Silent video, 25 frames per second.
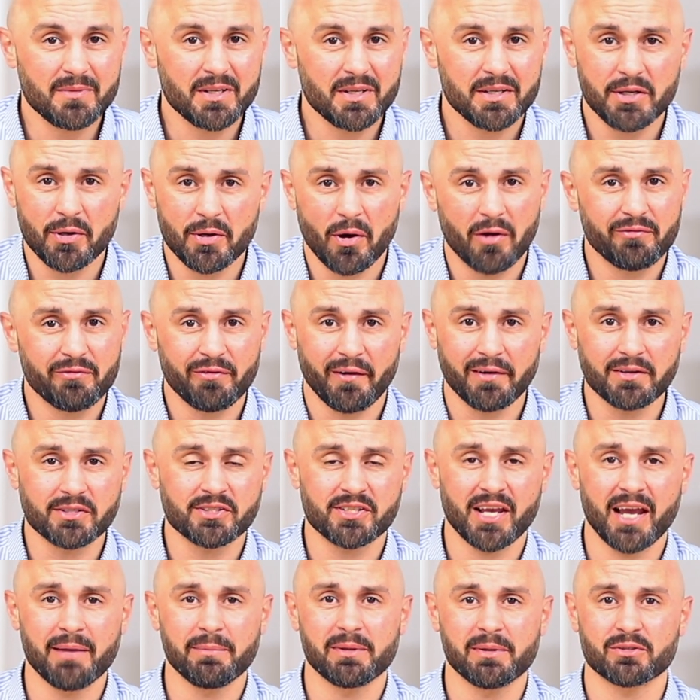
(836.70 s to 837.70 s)
You know, in 1
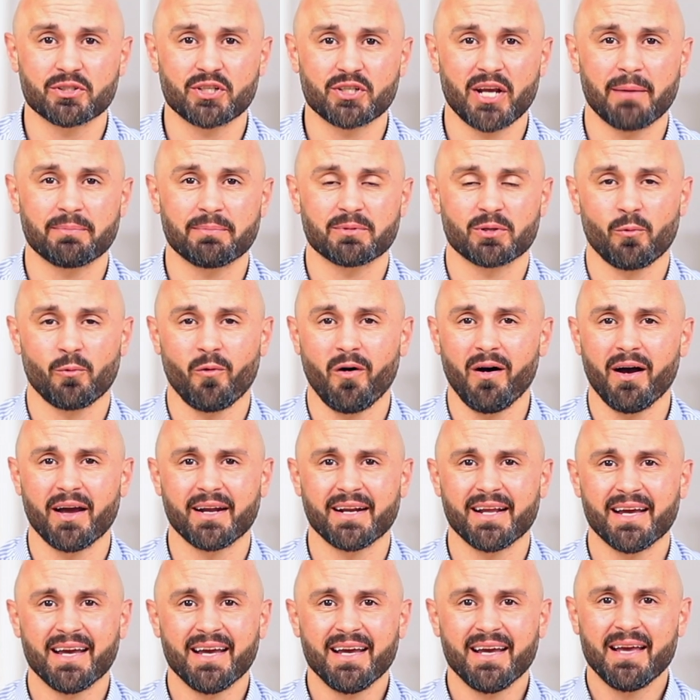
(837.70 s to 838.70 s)
Samuel chapter
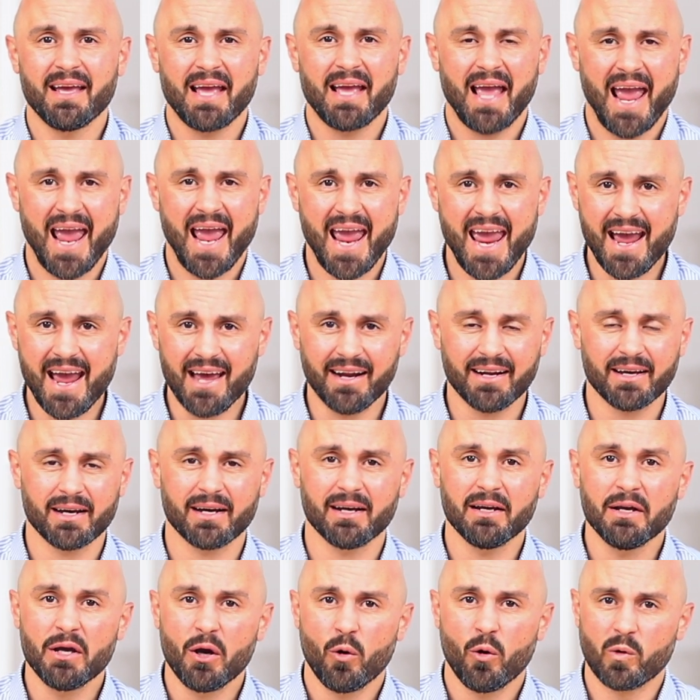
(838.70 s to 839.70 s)
1,
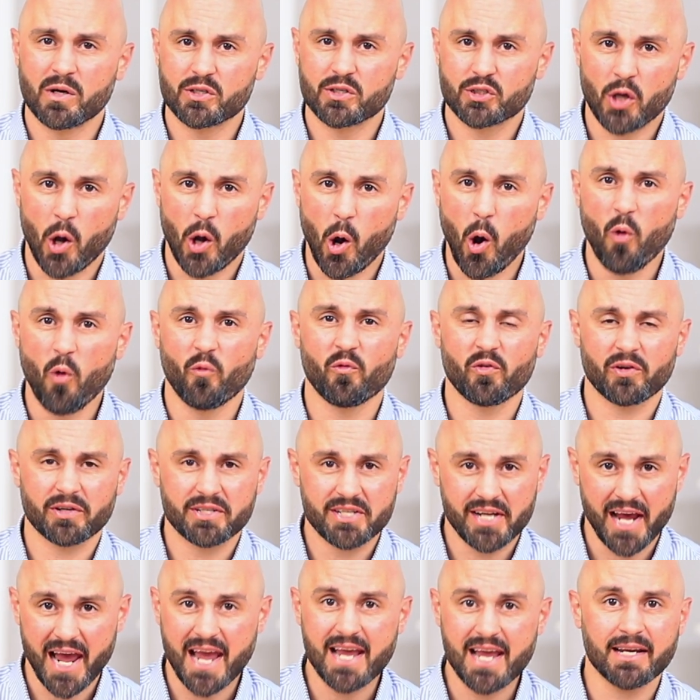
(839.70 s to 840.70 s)
Hannah was
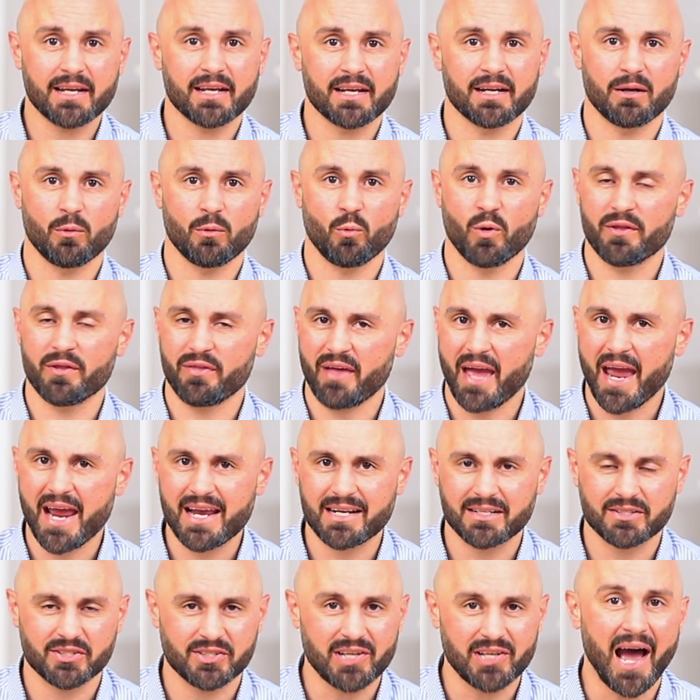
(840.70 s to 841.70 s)
overtaken with
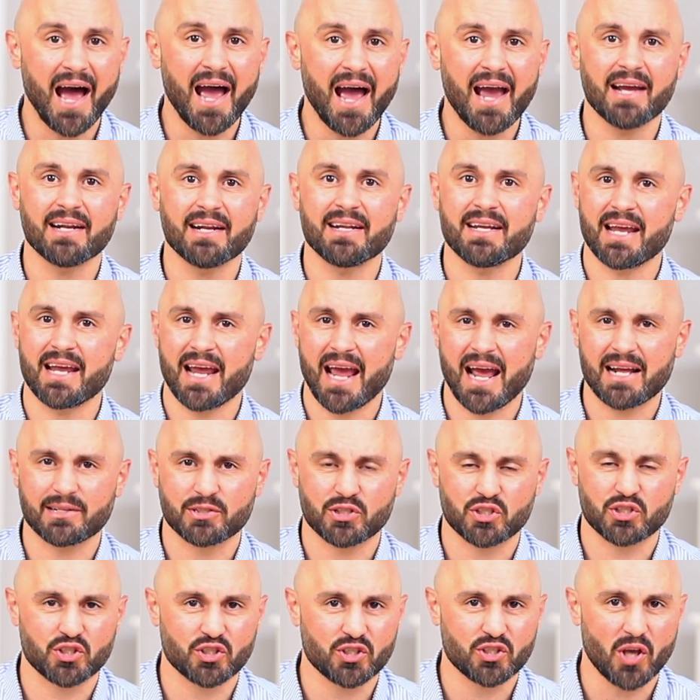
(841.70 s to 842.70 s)
anxiety and
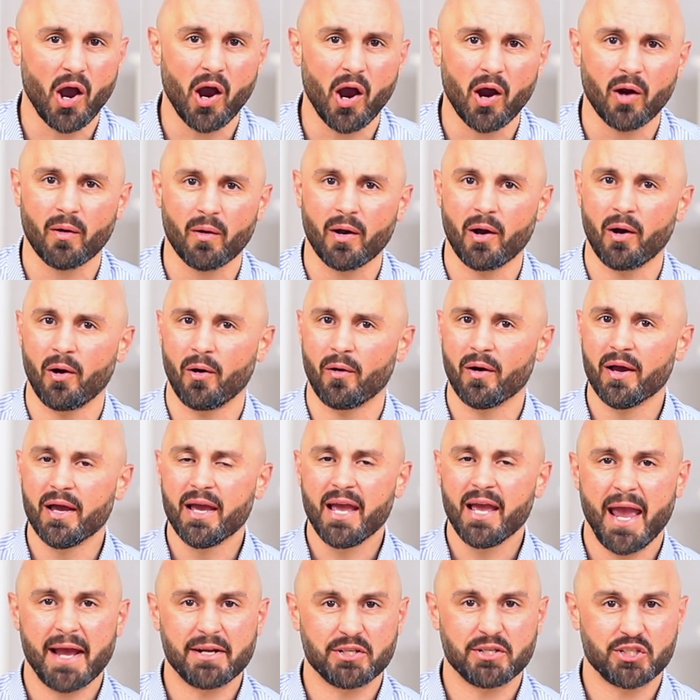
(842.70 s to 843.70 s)
sorrow,
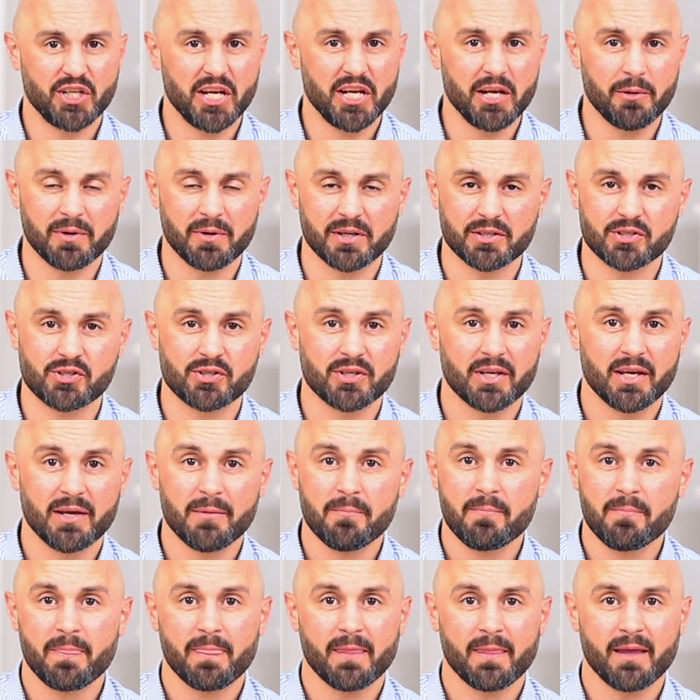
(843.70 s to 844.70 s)
and she was
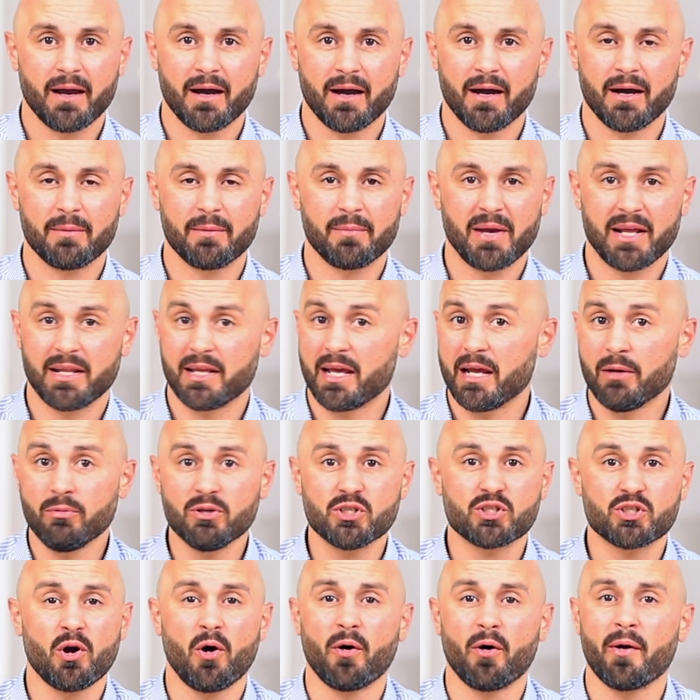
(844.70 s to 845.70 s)
and it
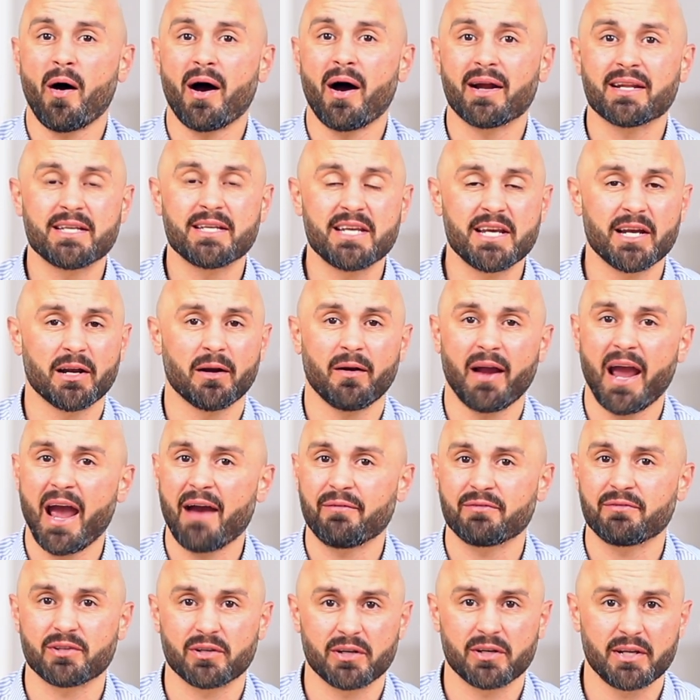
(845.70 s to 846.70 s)
was going on year
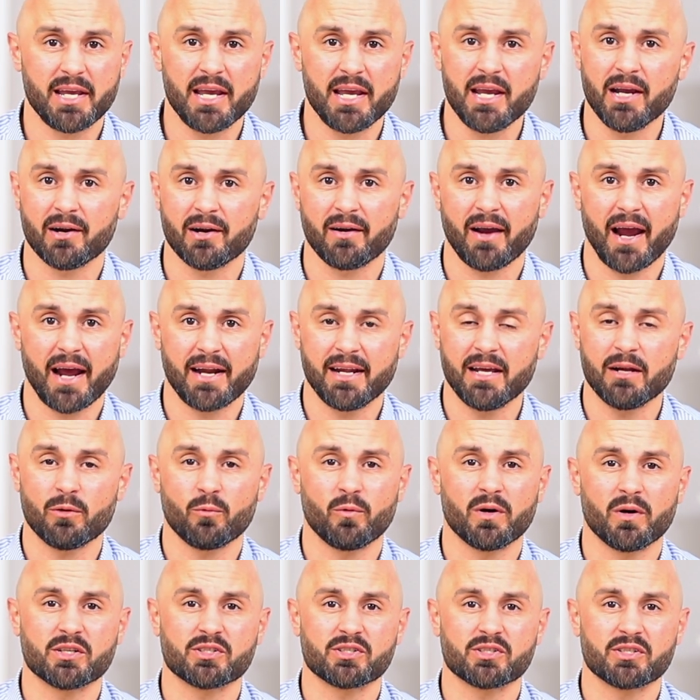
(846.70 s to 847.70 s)
after year, and it
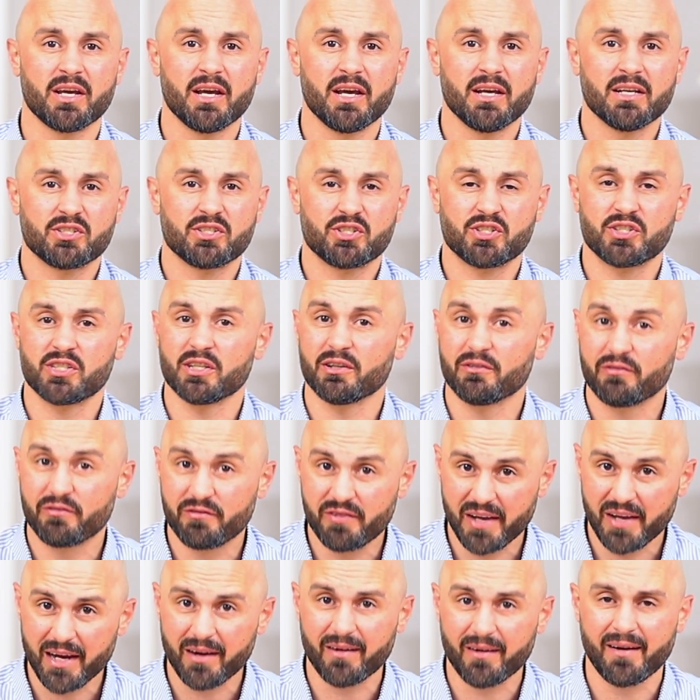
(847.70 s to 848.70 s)
was
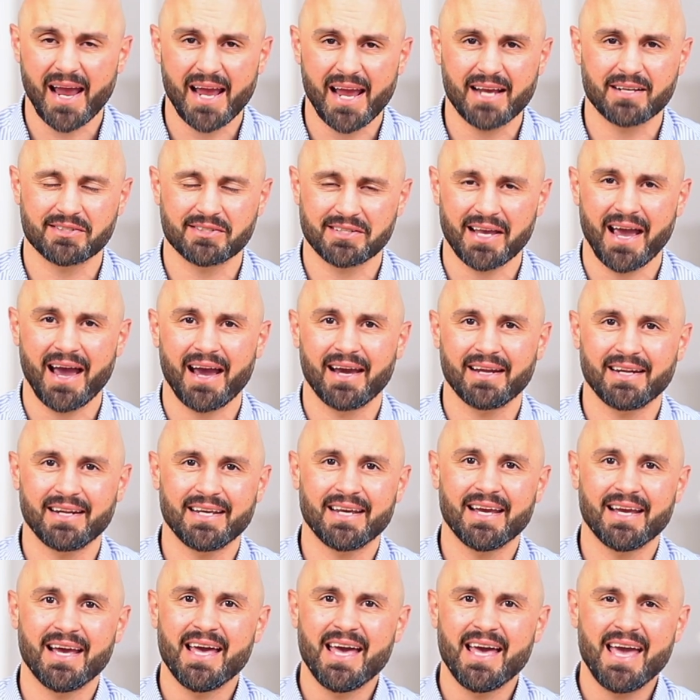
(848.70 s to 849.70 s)
severe
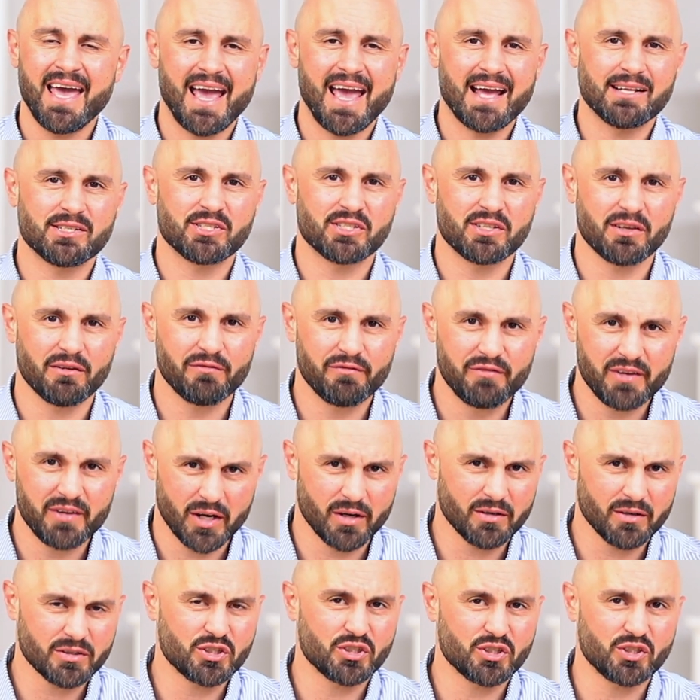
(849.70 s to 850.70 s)
anxiety and
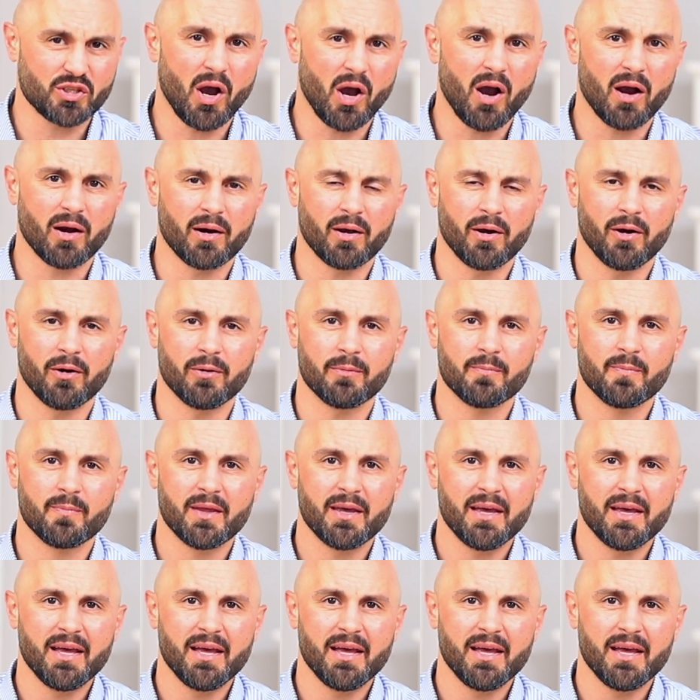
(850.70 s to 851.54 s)
severe sorrow.